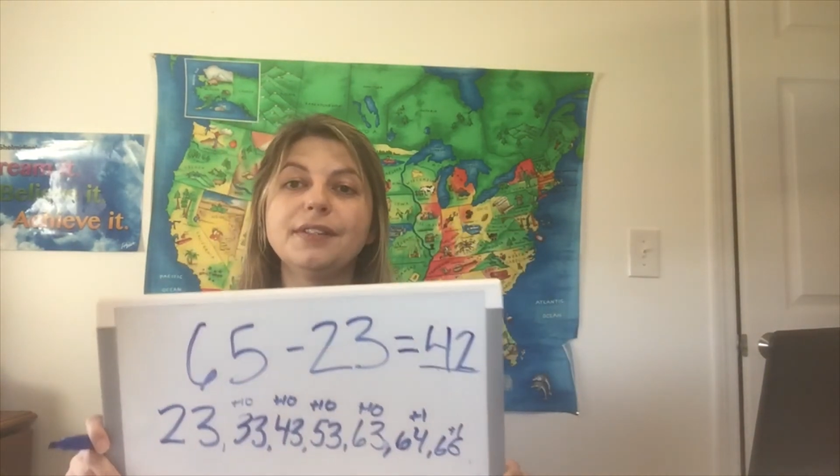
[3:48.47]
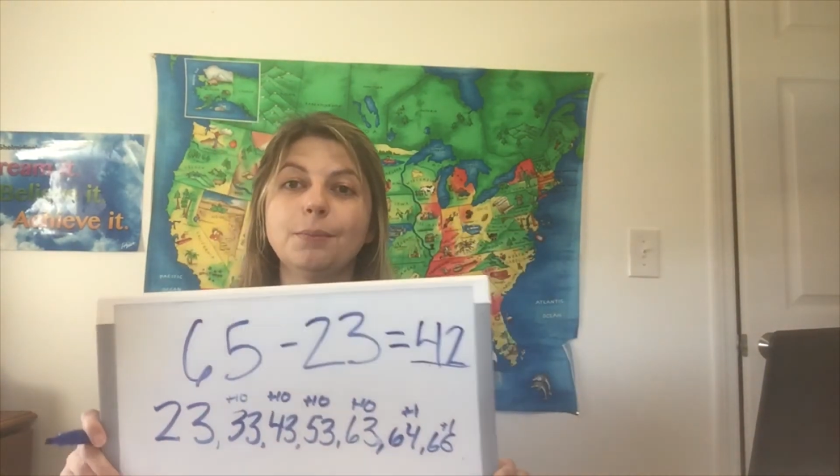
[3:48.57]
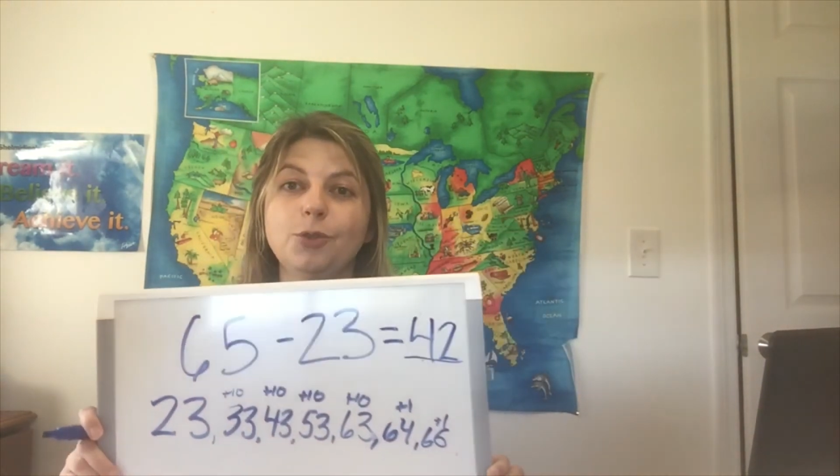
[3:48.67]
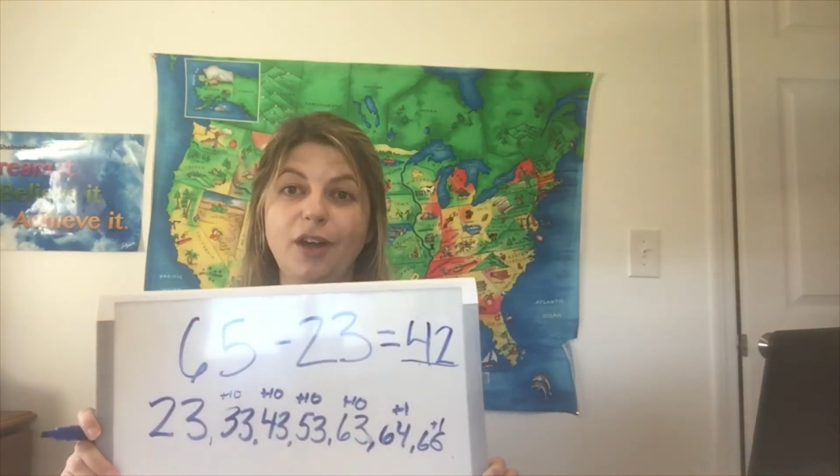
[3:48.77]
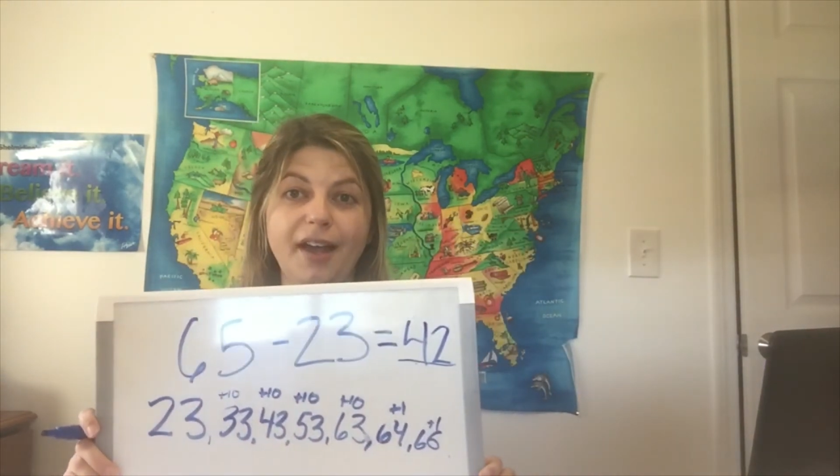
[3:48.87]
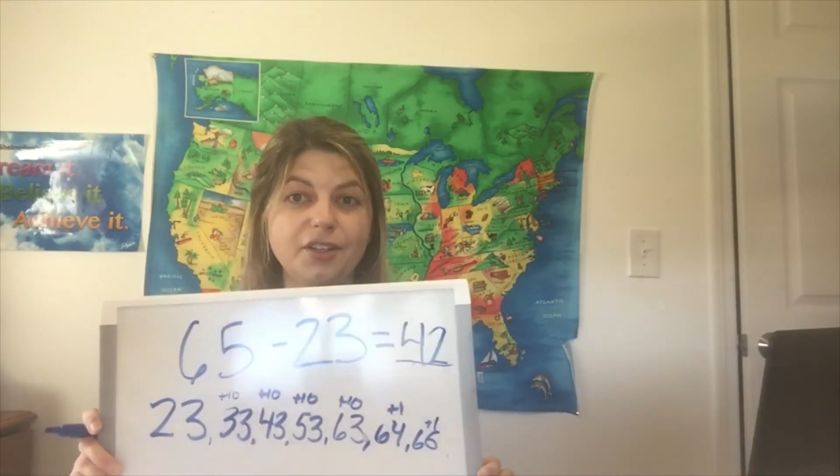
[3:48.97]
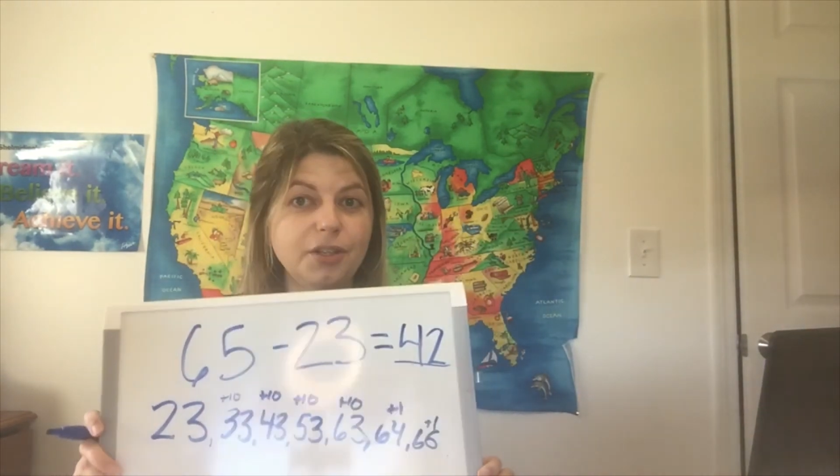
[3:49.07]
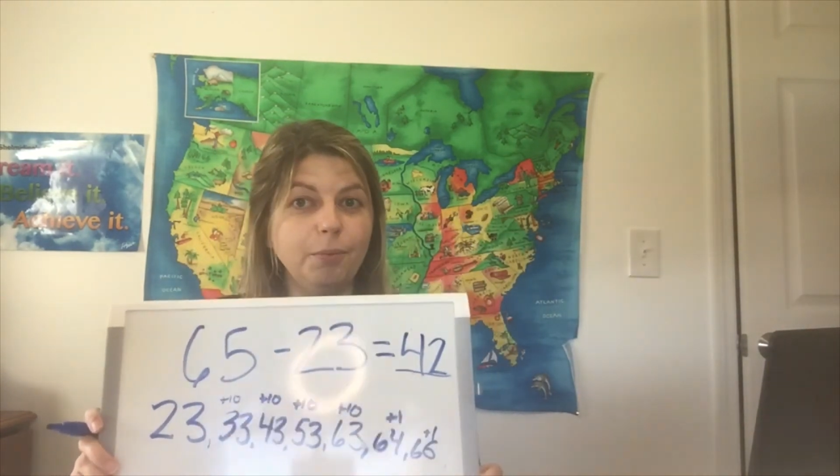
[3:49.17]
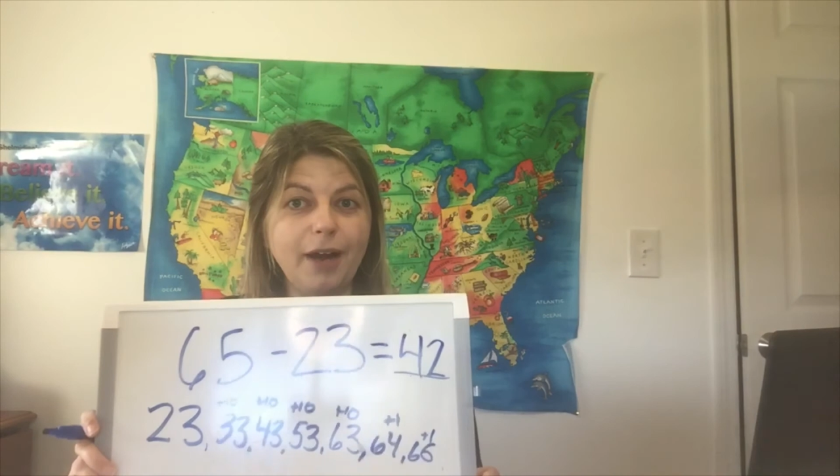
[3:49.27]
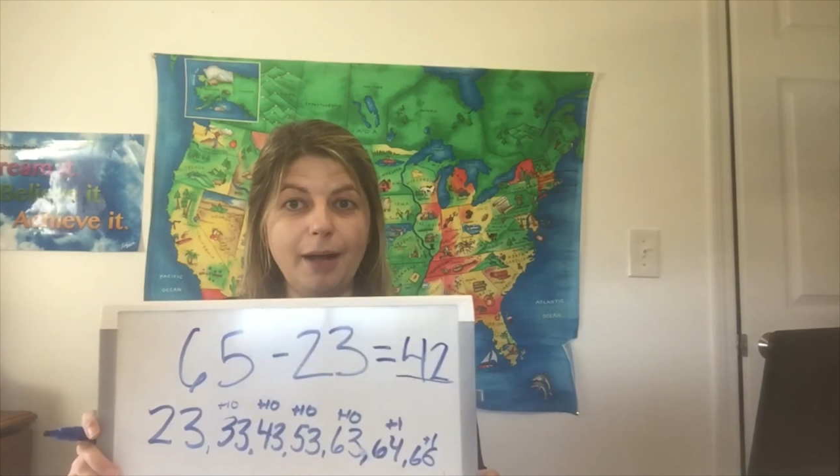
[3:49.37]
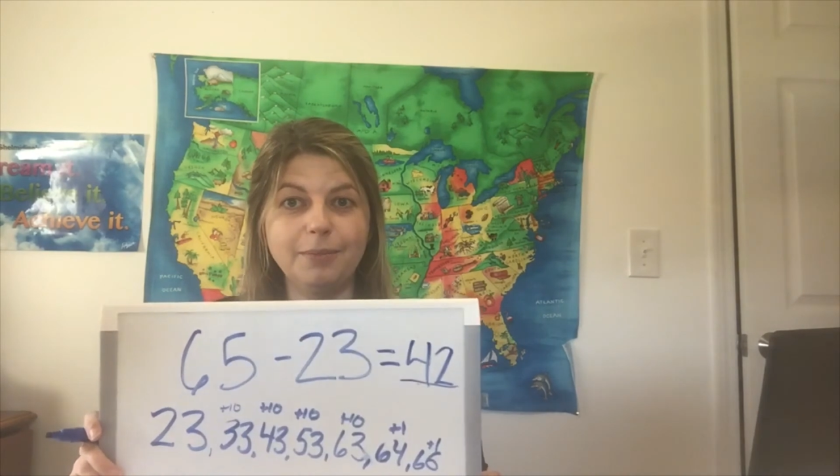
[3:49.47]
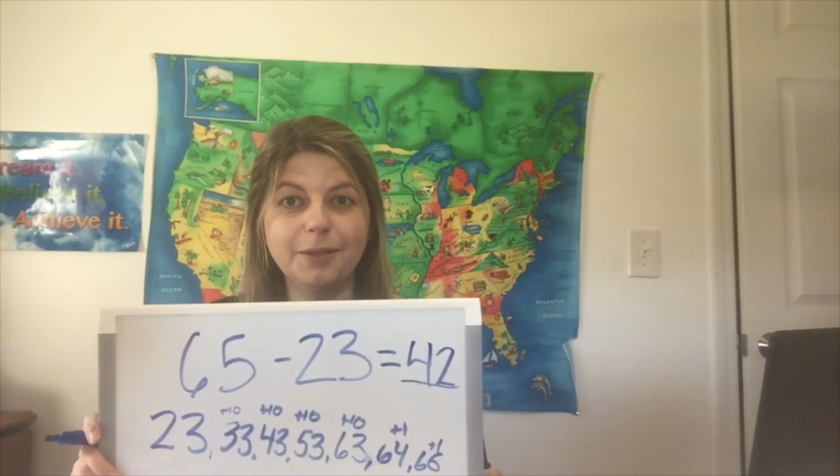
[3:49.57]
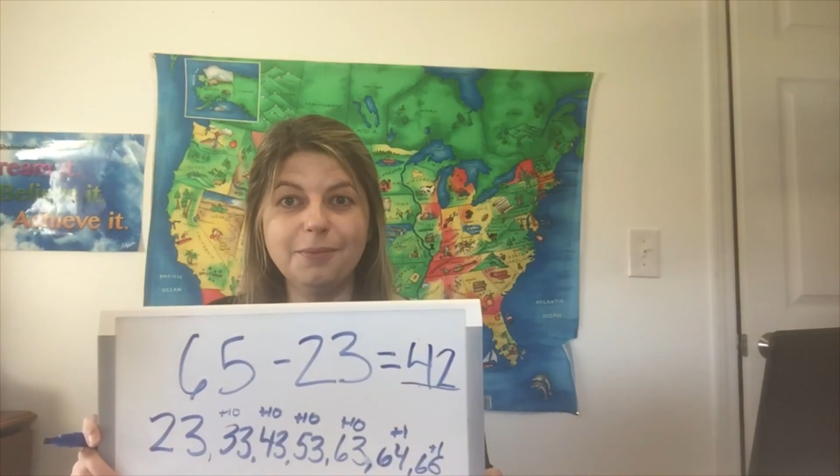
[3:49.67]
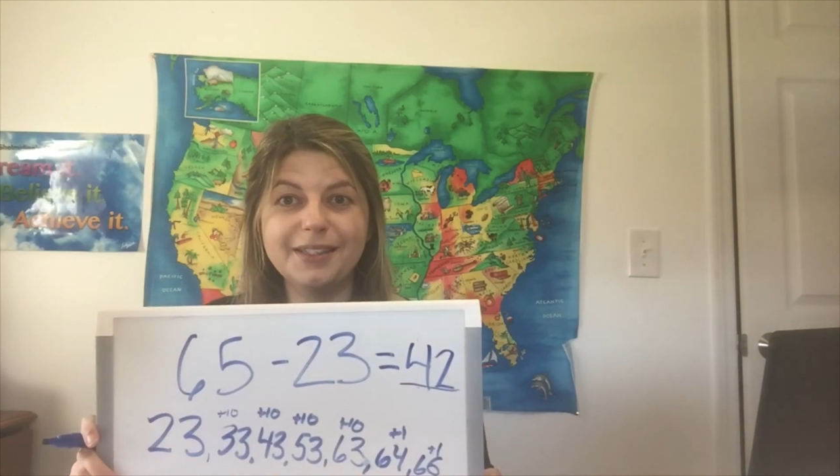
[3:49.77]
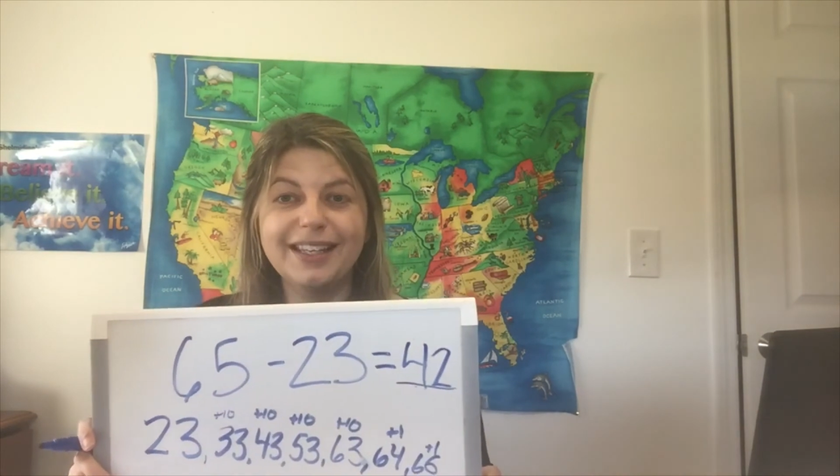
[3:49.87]
subtraction
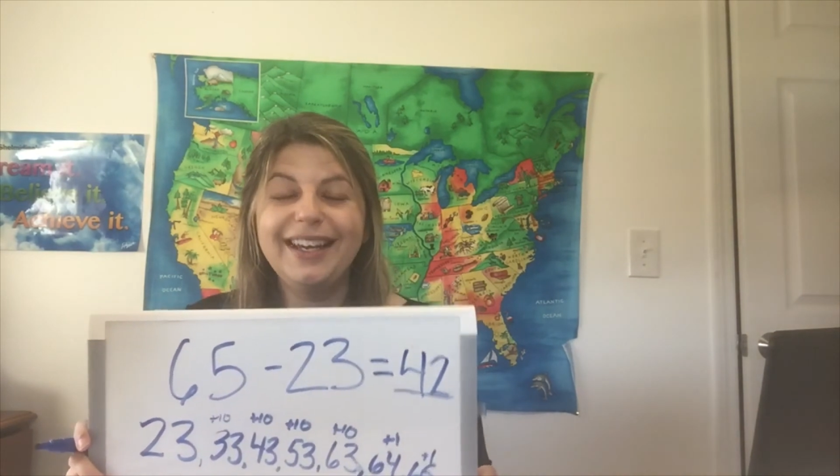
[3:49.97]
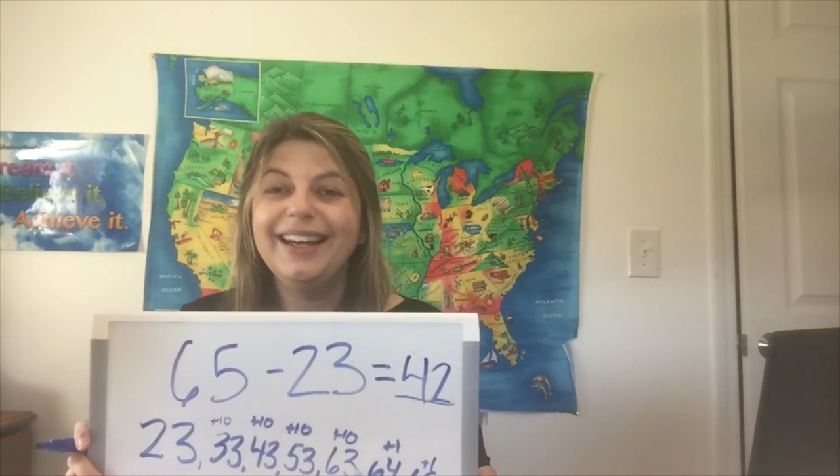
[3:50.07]
problems.